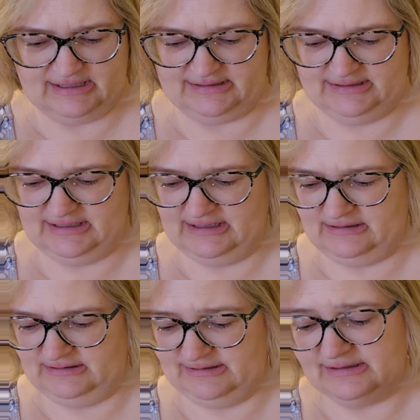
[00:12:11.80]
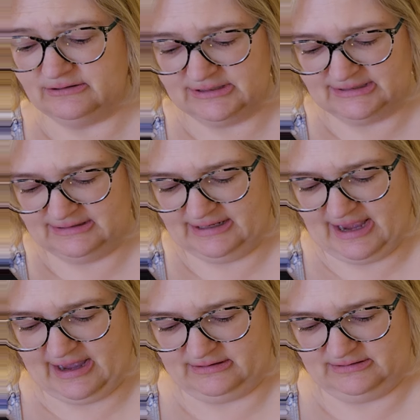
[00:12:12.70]
that didn't, still didn't
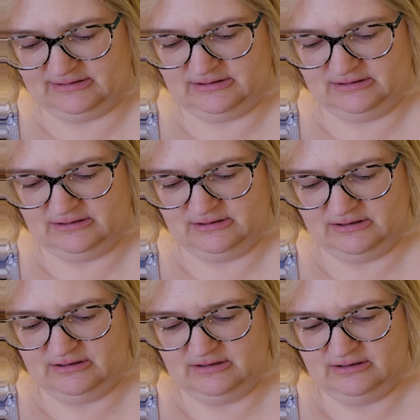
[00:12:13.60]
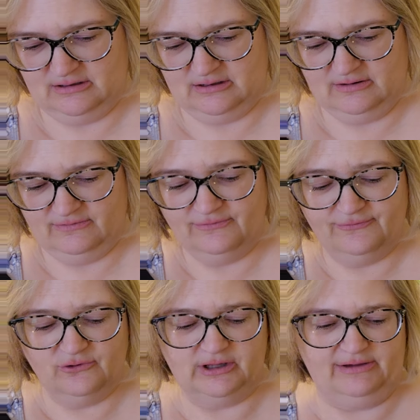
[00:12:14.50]
get
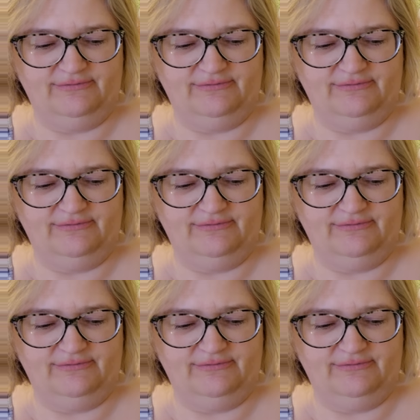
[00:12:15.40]
fully